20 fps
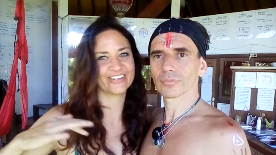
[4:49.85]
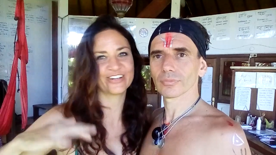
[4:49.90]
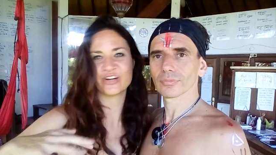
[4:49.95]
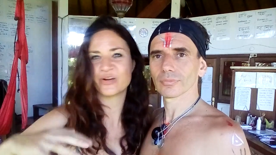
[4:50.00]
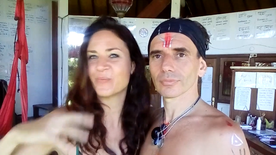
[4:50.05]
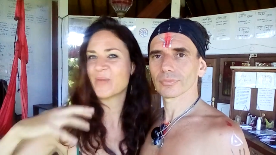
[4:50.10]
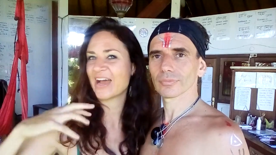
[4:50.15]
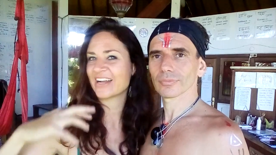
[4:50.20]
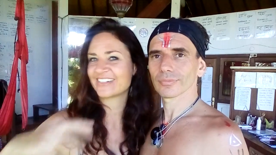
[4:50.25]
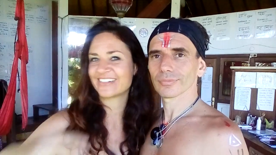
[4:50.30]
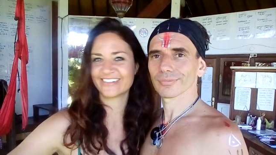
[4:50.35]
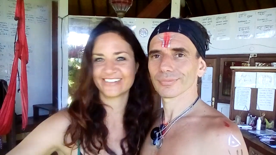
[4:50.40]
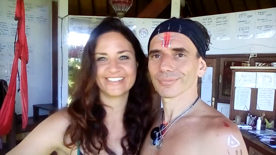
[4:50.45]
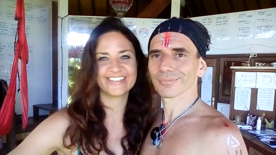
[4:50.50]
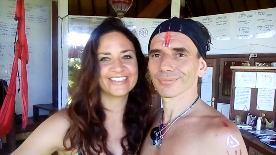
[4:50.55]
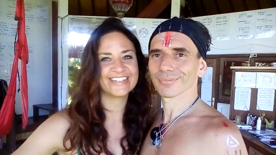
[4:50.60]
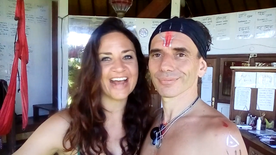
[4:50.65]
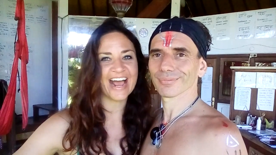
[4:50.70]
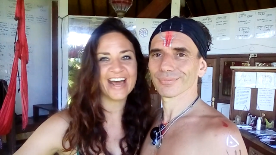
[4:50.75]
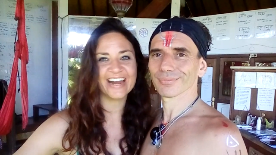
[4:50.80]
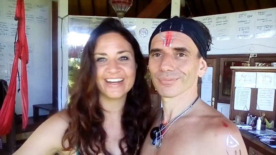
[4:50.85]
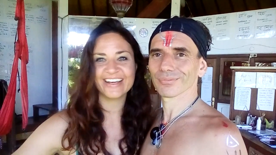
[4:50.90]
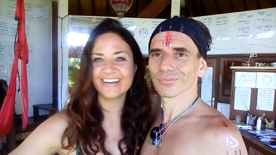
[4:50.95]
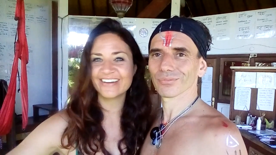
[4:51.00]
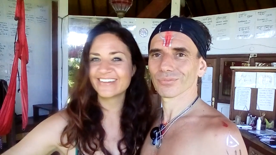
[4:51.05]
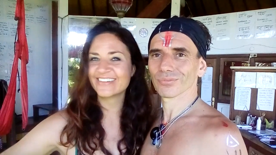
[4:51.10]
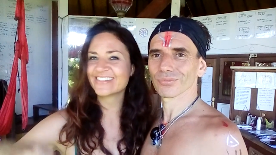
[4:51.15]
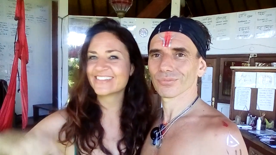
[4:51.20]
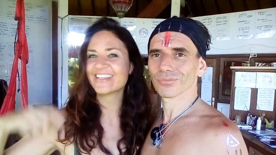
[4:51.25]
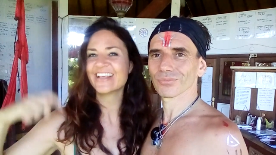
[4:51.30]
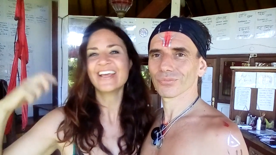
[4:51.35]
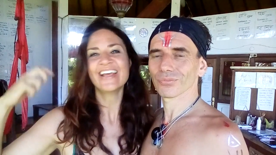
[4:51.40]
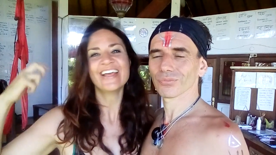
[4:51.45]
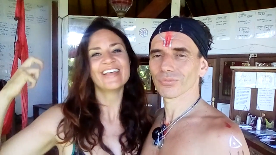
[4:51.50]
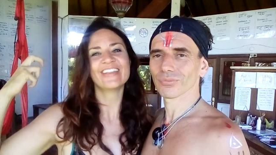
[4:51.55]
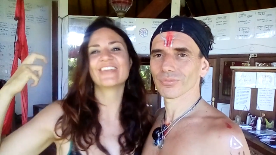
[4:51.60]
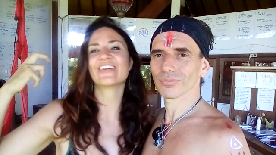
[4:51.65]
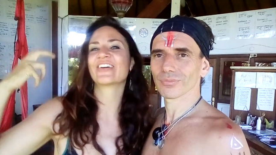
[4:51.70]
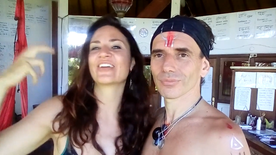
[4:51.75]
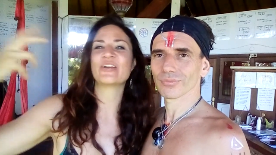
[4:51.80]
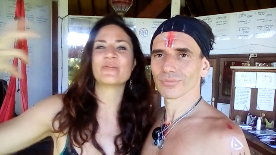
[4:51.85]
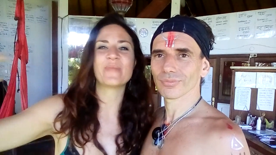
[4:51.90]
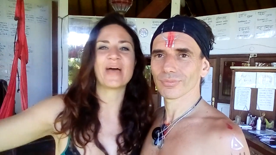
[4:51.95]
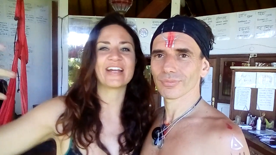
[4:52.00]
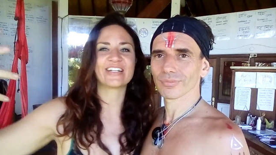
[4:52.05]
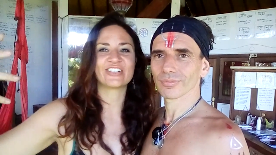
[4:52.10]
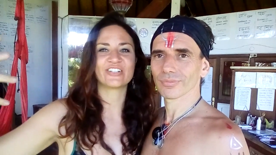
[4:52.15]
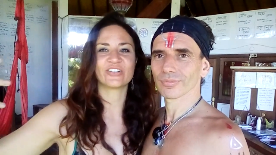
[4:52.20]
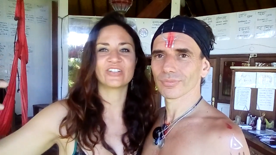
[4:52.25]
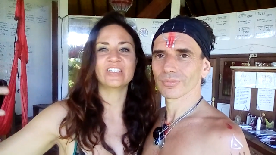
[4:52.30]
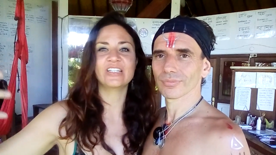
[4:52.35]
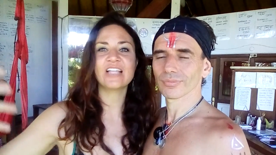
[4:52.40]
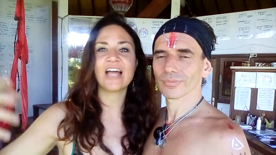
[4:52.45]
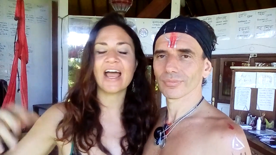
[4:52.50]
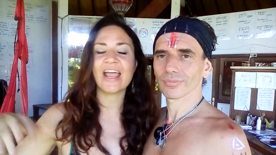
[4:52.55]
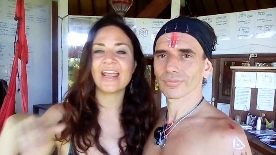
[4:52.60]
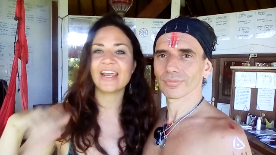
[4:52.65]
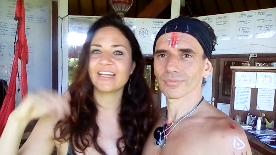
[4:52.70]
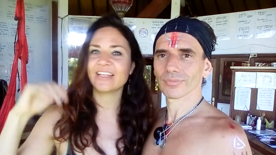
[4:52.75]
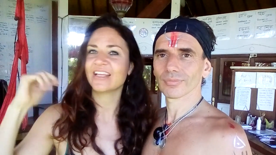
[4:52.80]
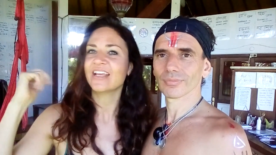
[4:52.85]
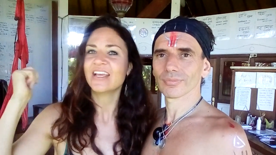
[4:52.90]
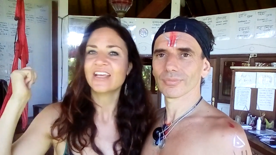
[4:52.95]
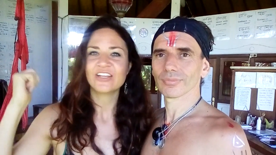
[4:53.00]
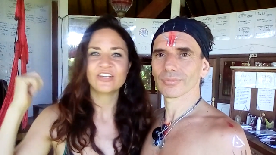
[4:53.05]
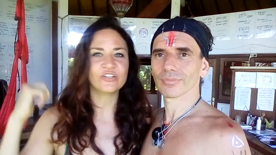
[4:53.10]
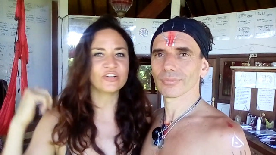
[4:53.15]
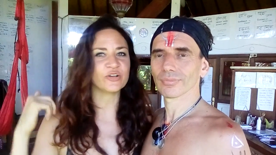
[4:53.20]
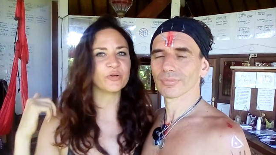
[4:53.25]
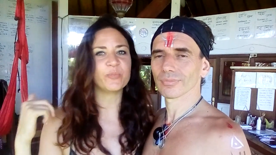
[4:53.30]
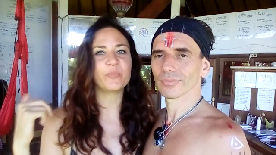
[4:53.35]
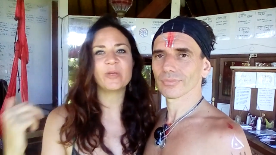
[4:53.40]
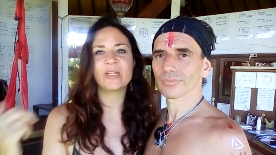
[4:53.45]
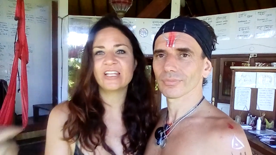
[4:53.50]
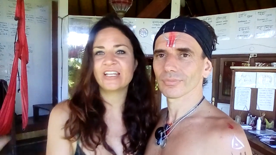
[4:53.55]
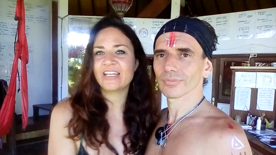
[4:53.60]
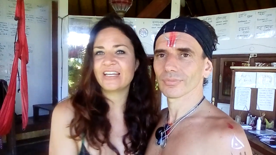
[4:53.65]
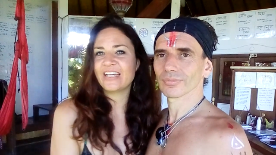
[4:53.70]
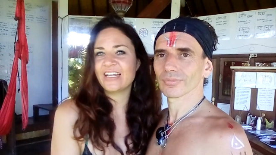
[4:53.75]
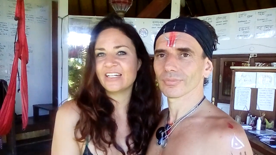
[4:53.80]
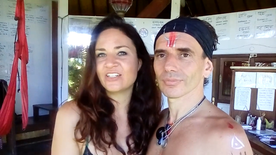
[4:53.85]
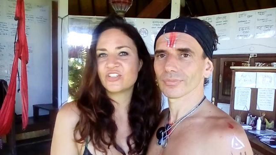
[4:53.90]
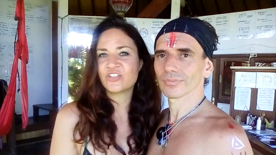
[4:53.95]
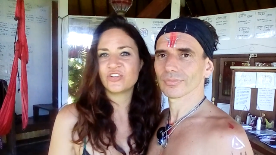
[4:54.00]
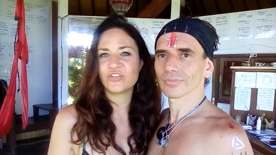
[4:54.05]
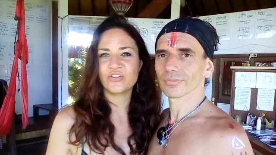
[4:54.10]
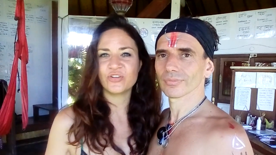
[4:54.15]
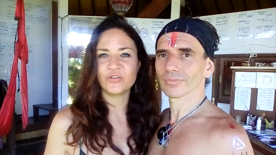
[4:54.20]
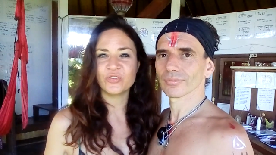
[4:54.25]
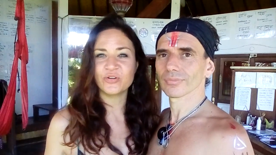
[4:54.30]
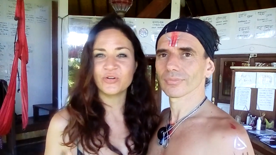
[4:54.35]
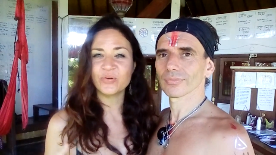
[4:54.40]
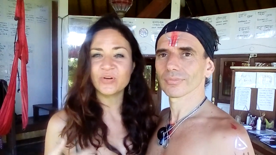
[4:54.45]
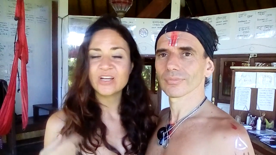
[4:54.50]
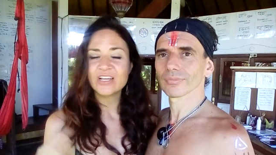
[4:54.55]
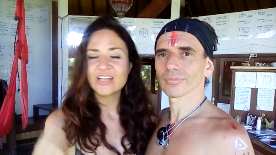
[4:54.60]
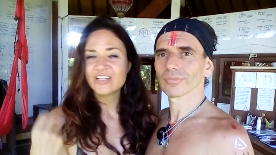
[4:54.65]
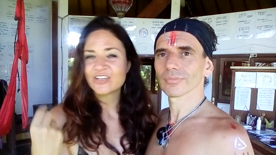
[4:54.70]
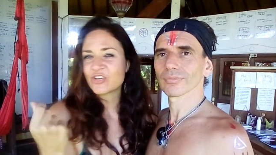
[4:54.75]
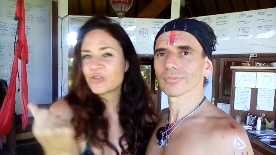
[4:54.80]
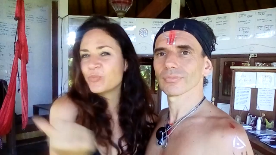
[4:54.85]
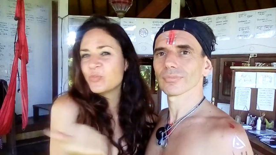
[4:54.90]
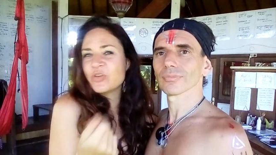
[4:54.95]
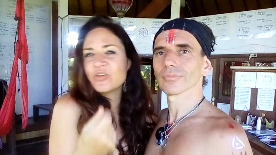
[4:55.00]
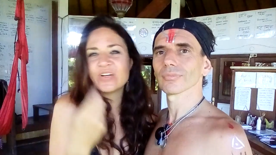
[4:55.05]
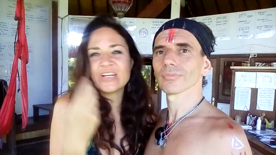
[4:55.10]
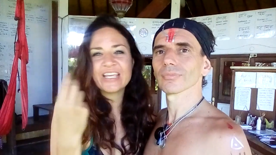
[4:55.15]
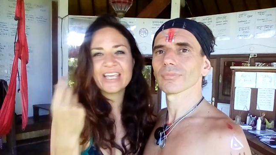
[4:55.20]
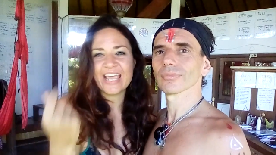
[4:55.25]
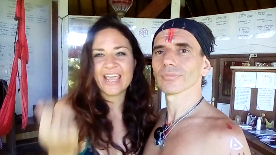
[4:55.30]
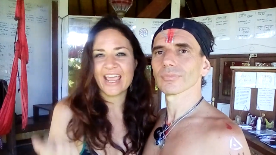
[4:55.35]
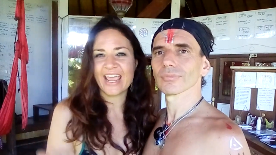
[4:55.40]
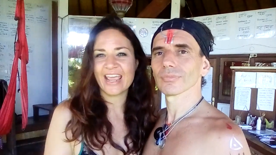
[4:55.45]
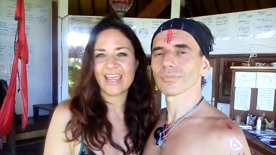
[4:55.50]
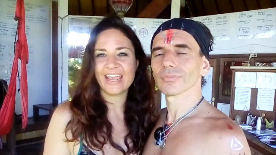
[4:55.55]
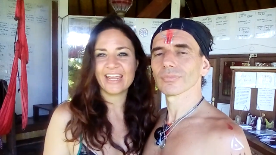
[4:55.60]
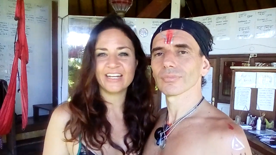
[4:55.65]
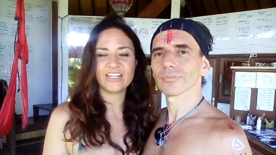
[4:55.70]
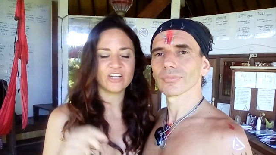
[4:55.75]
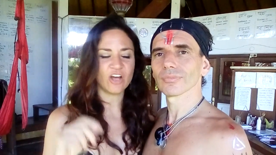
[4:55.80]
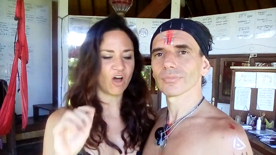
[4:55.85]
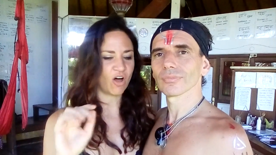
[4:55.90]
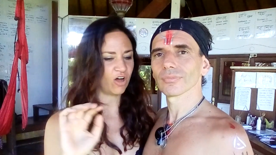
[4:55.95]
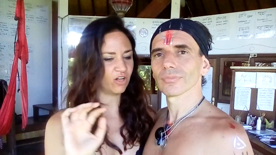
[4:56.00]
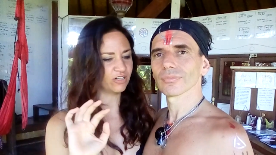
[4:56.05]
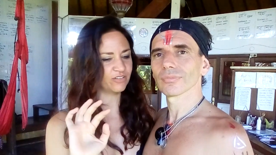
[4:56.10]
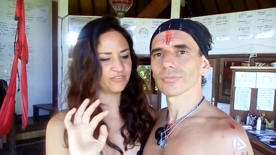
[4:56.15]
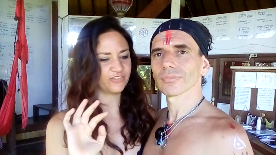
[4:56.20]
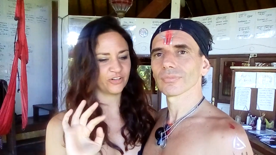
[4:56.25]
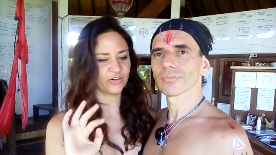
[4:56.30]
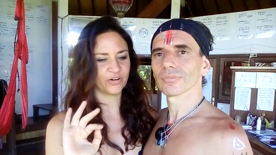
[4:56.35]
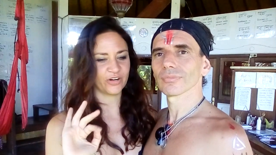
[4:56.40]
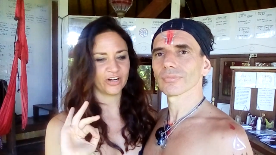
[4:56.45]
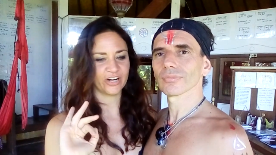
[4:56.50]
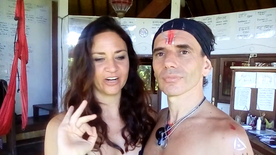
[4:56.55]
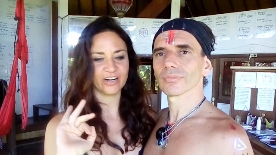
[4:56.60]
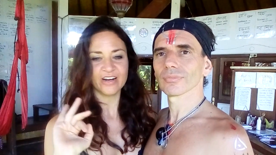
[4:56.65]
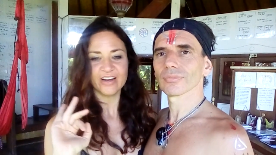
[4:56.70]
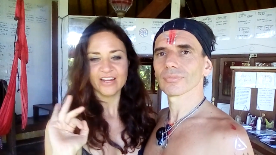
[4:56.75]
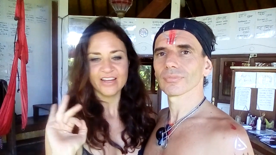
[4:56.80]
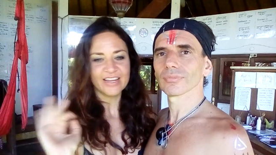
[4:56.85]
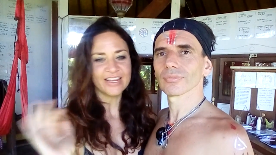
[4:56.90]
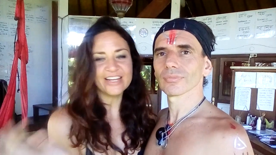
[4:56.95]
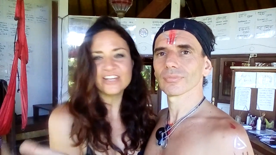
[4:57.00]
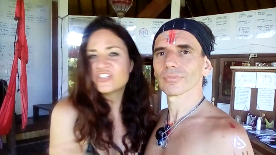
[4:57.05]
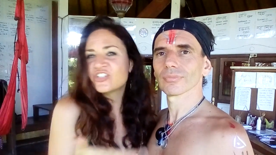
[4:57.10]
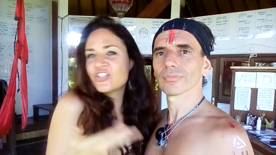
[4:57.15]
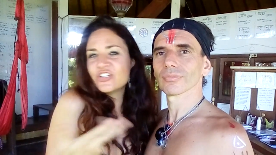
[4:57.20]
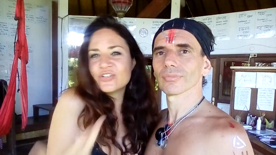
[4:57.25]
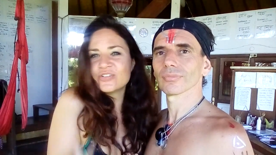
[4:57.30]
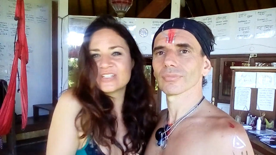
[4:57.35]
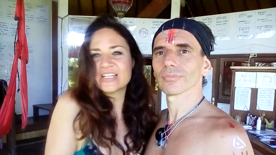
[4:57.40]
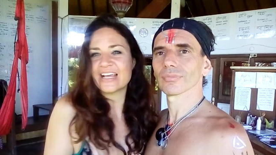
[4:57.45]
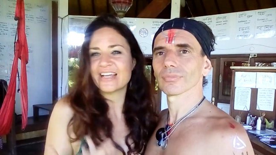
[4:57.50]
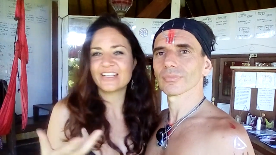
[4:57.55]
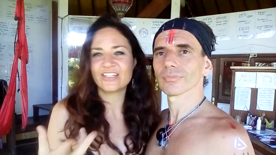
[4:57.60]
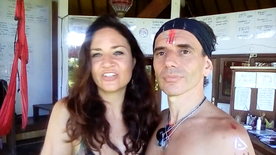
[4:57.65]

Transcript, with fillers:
Speaker 1: They're going to match your shadows, they're going to match your light, your ability to communicate, all of your issues.